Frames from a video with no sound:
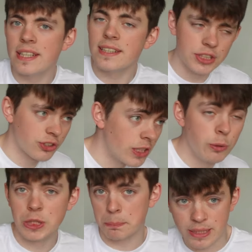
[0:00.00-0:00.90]
Do you disagree? Who
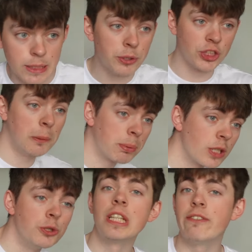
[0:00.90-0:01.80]
would you bring? Who would you not bring?
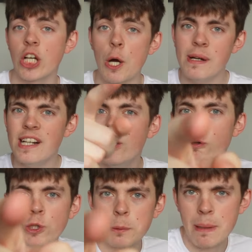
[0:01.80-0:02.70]
Who would you leave at home? Who
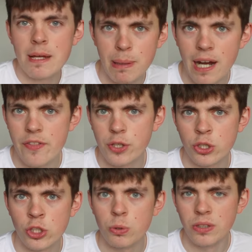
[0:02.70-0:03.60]
would you make part of the
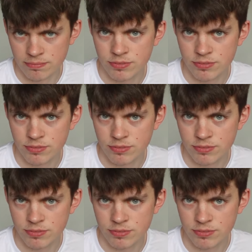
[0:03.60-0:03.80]
crew?